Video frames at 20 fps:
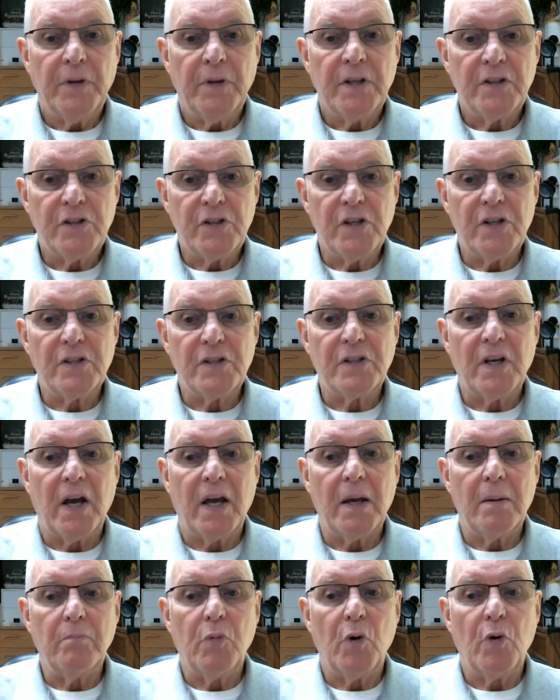Since I
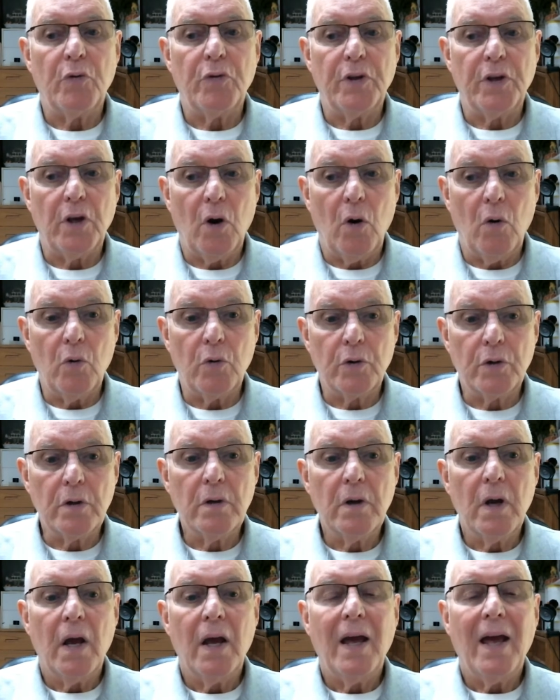am both the
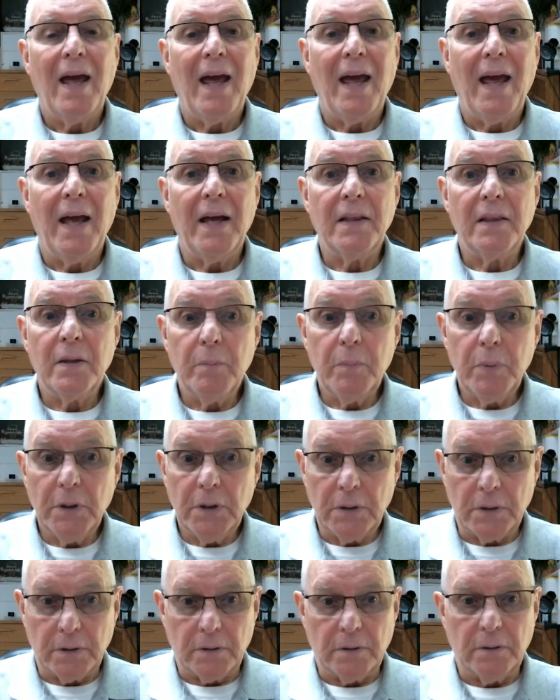owner and the
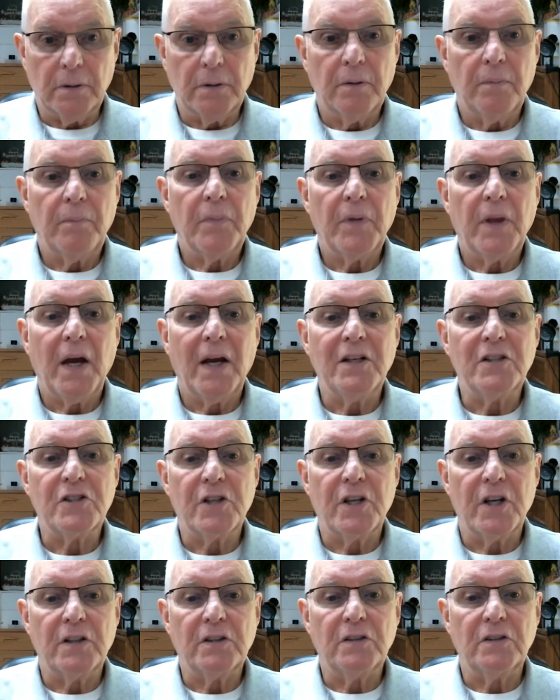builder, I
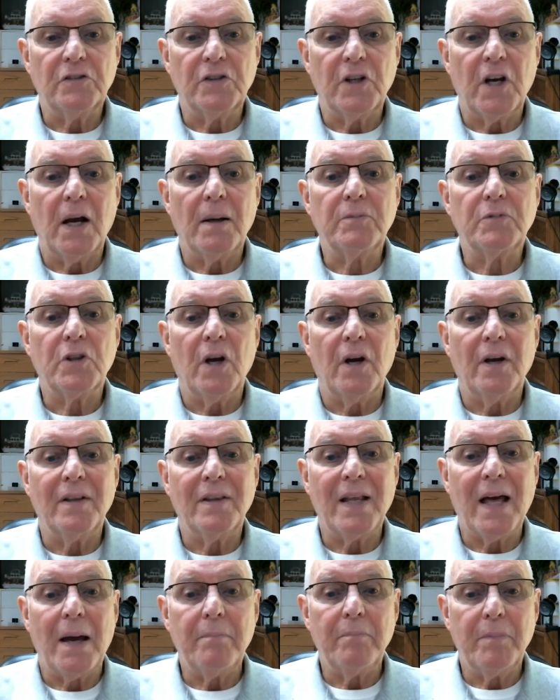schedule jobs on
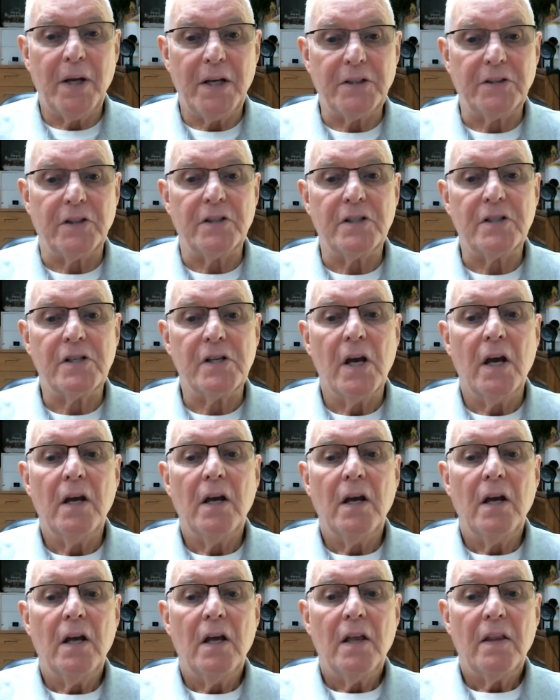that basis
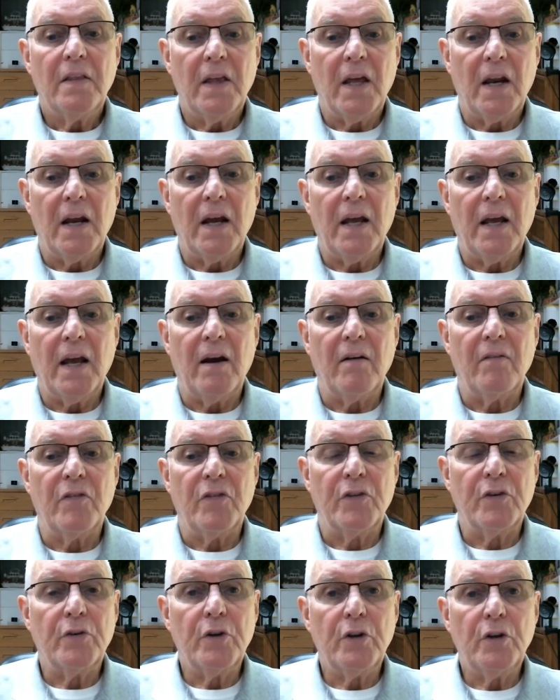that I have
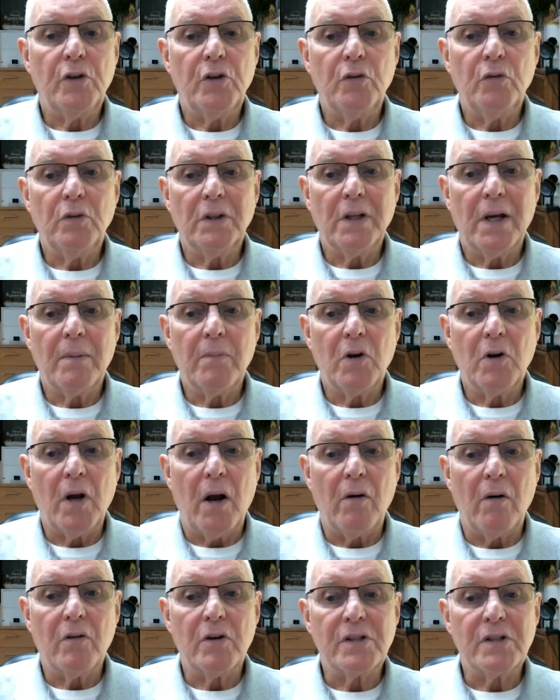32 labor
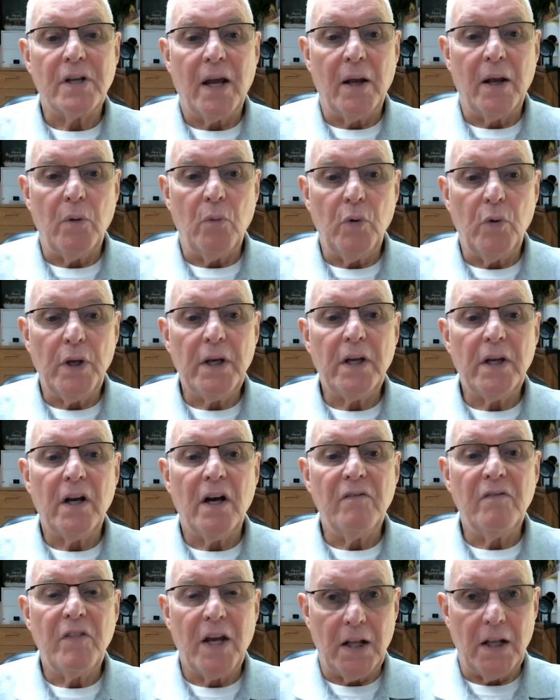hours a week
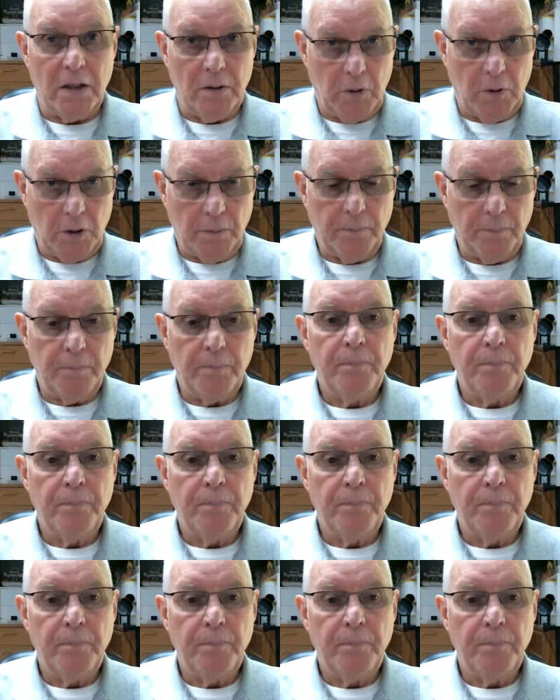available.